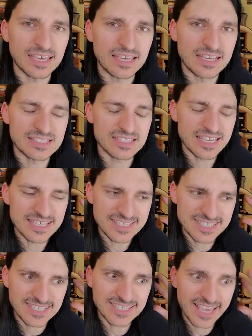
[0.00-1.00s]
It's
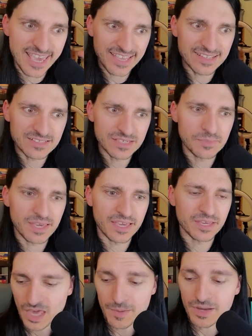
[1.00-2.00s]
insane to
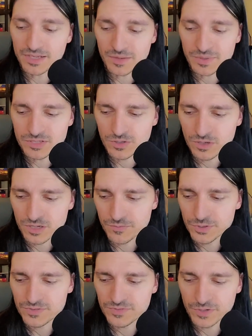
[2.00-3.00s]
me. It might not be too hard for
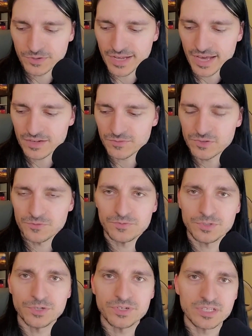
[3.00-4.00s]
you to figure it out if
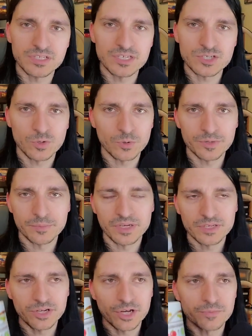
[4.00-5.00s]
you're in the Discord,
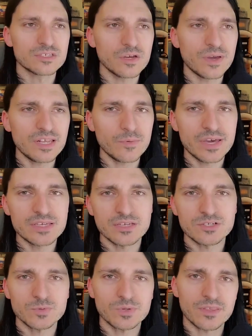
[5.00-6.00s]
but you know. So anyways, I
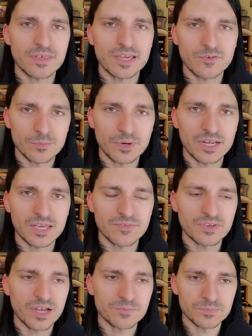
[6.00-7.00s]
just want to thank everybody. I've
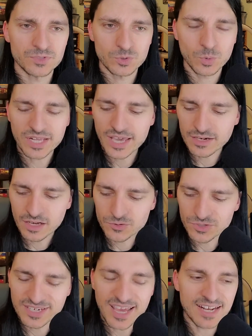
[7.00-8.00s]
got
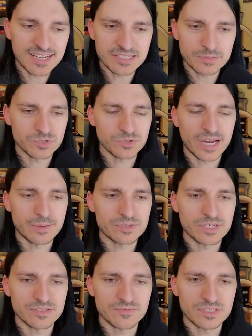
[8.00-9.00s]
2,880 subscribers
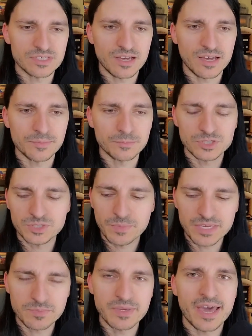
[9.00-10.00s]
as of this time, which
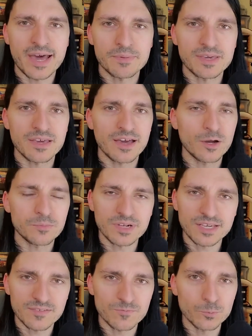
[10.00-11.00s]
makes me happy. I hope that I
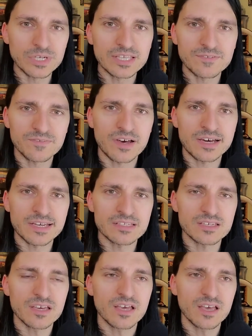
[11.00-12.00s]
can really
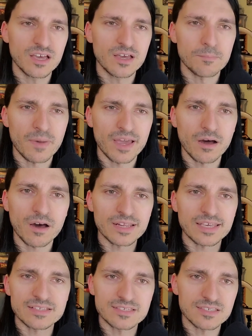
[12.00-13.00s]
find my
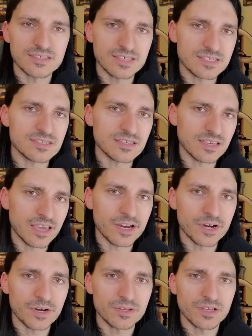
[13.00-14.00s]
audience this
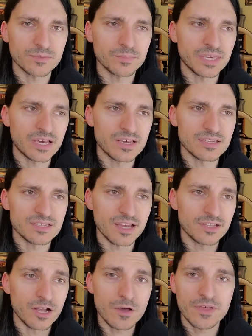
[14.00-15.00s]
year because
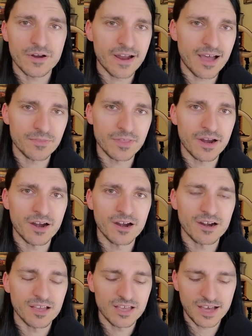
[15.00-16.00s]
I know they're out
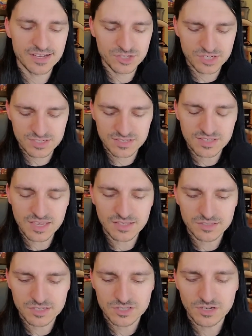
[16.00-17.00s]
there. I just
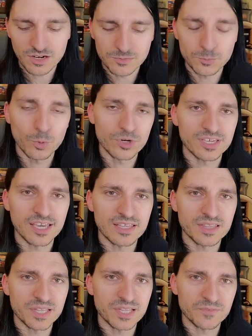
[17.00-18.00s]
need to start
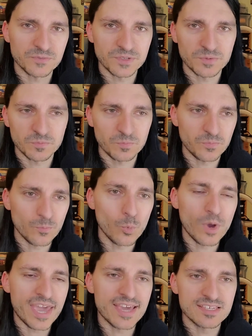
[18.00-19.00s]
working the different
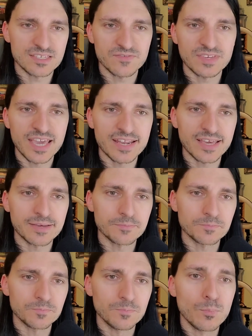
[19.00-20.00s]
ways of
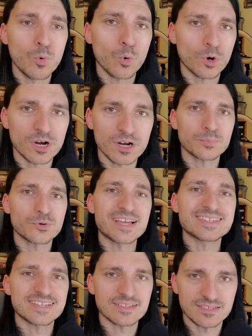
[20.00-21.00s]
getting more
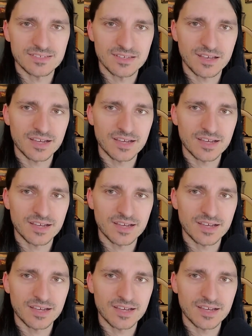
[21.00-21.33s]
present.